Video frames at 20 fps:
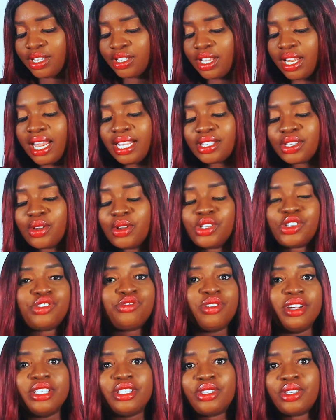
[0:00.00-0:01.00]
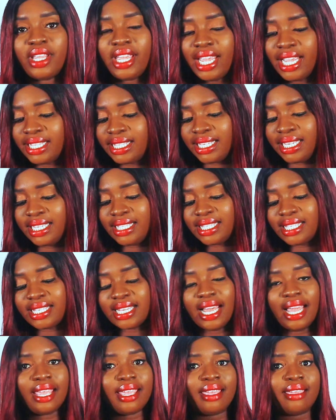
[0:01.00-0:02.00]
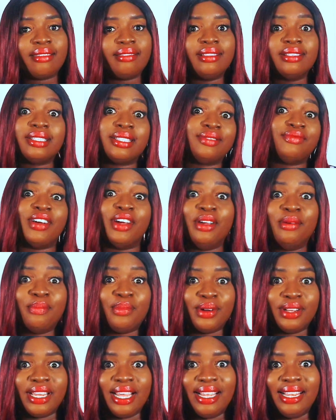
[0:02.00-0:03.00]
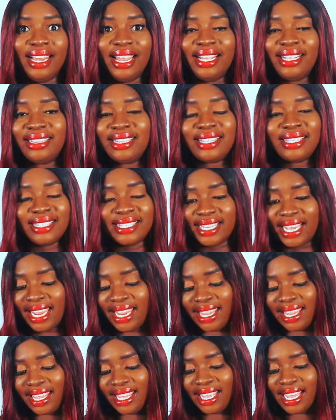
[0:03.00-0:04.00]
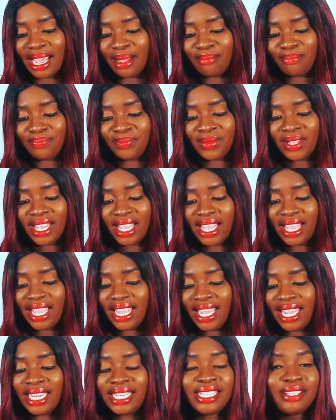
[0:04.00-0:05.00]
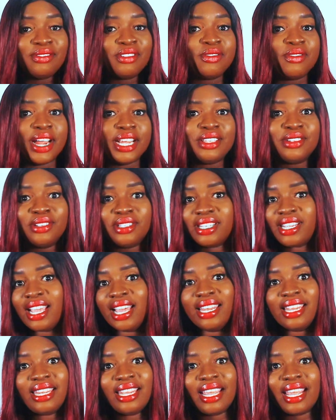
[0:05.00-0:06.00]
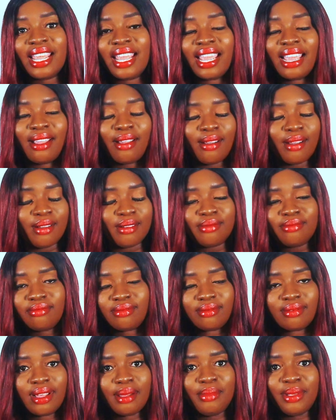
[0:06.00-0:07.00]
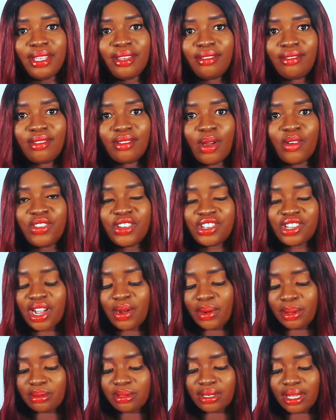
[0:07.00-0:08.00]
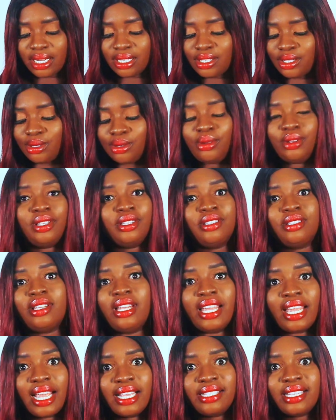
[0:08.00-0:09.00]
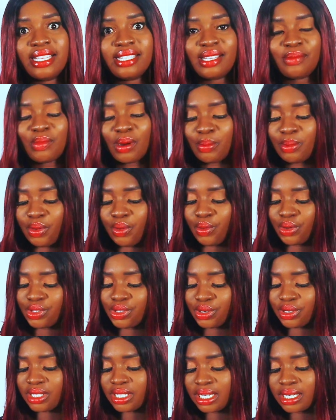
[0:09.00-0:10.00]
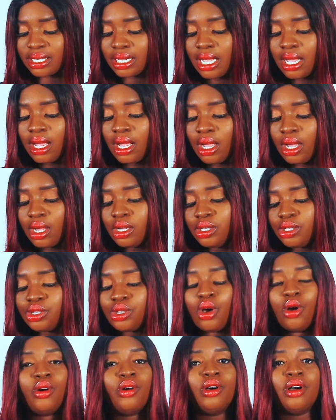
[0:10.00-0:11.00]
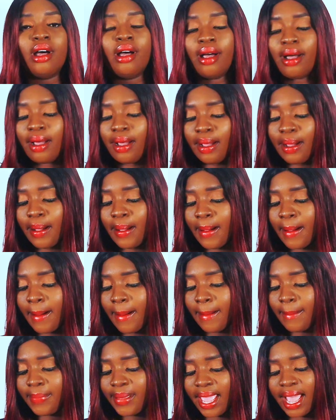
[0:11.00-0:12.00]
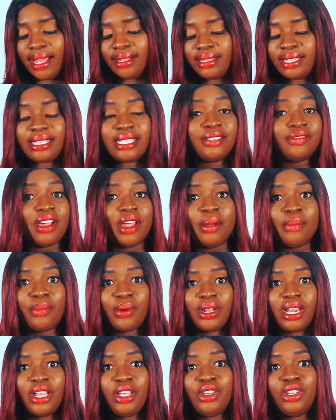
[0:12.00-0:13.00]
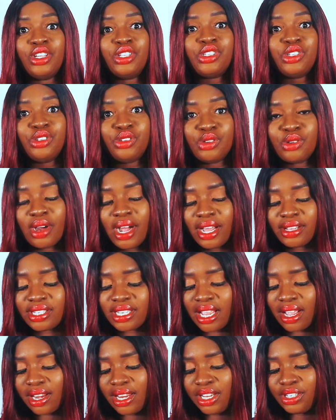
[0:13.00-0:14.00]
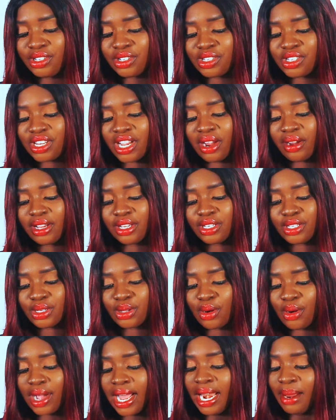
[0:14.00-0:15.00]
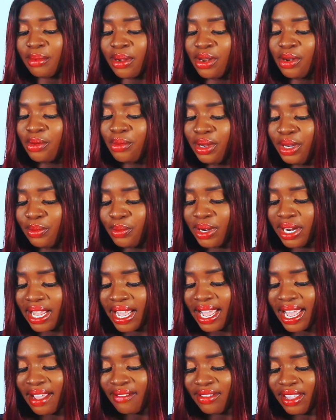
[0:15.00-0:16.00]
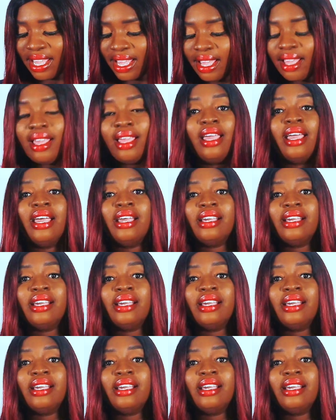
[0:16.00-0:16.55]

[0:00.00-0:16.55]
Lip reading: So let's go straight to it. It's like this is very important. Like this is like it's even right on the Canada official website. So it's like I said, it's a public resources. So this is very important. You need to know how to calculate your CRS score. And I'm going to read what I have here.